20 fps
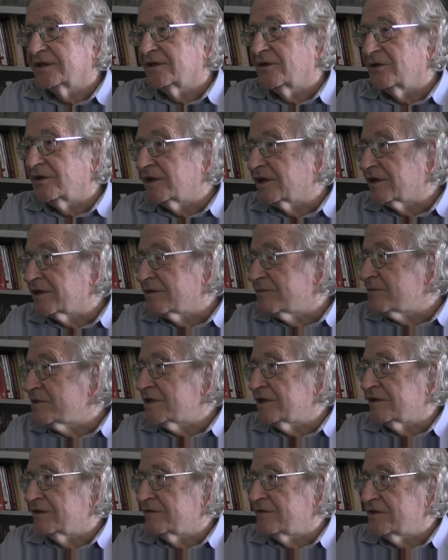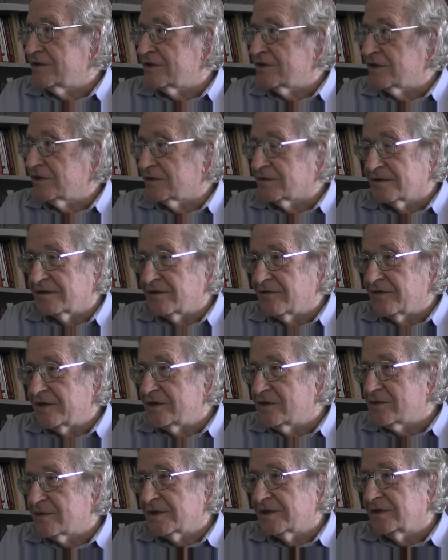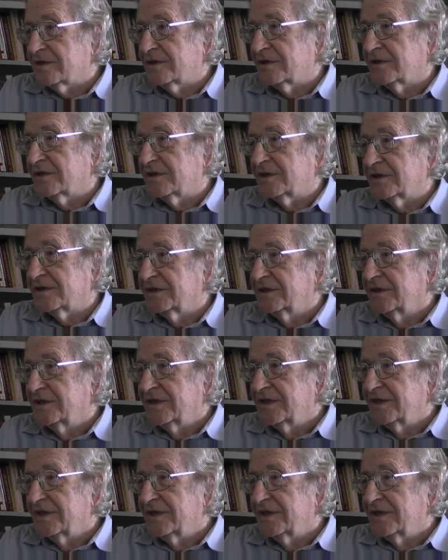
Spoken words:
calling themselves the children of Israel,